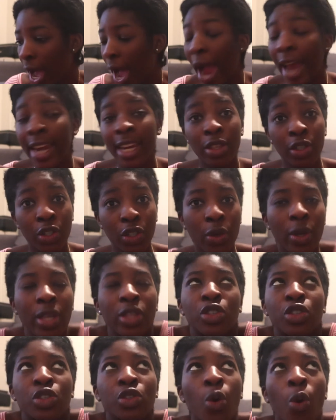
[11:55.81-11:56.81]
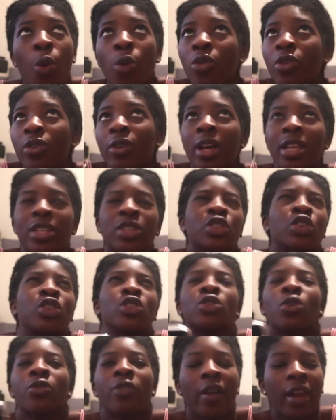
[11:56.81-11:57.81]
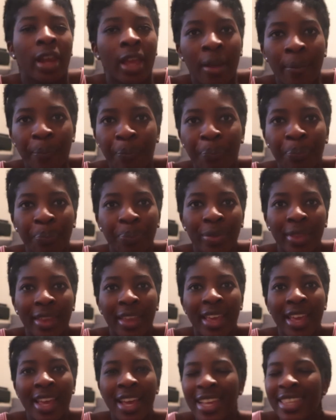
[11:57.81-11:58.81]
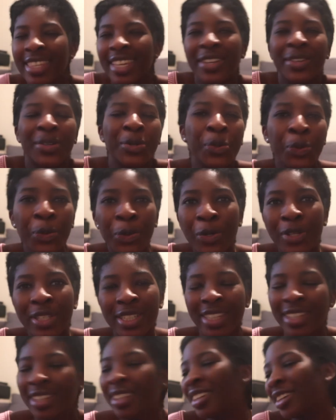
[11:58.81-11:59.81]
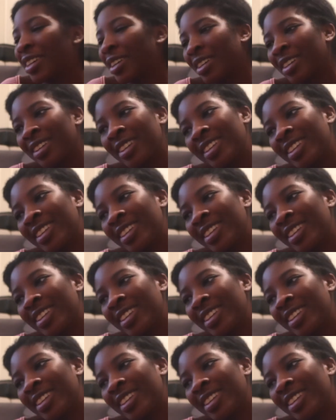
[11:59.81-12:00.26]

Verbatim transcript: I need the show. It's so it's just so funny. It's like cool. Uh,